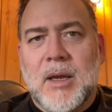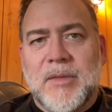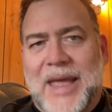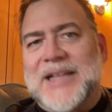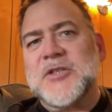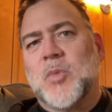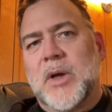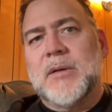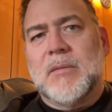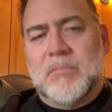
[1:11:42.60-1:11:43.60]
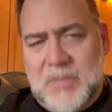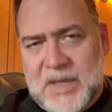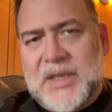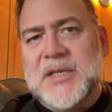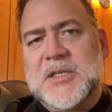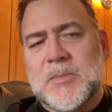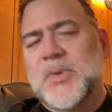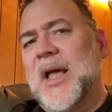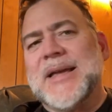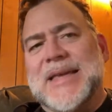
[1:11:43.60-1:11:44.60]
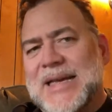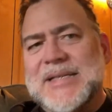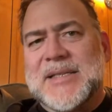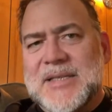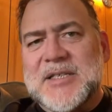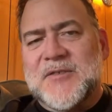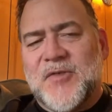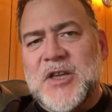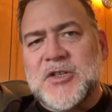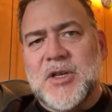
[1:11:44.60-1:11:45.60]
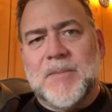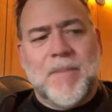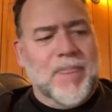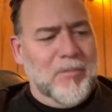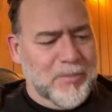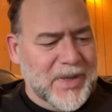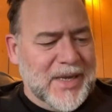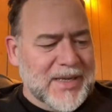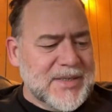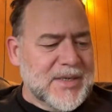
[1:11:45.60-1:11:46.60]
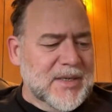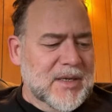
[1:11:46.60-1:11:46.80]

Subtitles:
That's what Mundy is implying. Yes, this is fiction, but